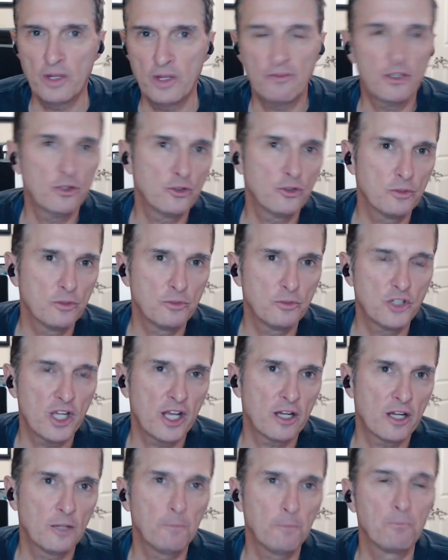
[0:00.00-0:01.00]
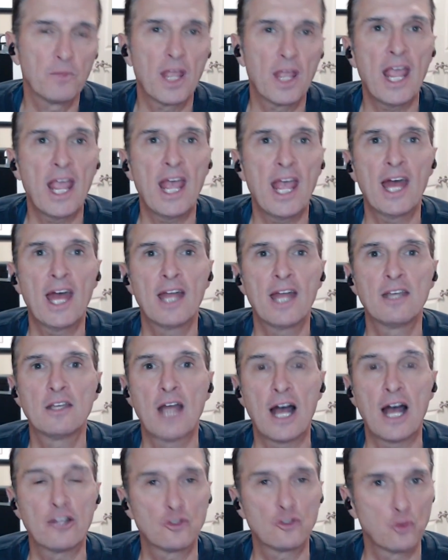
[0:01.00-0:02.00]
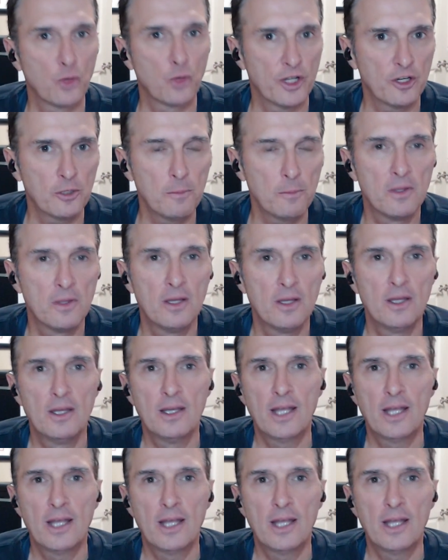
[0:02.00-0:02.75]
We have a YouTube channel and on Twitter.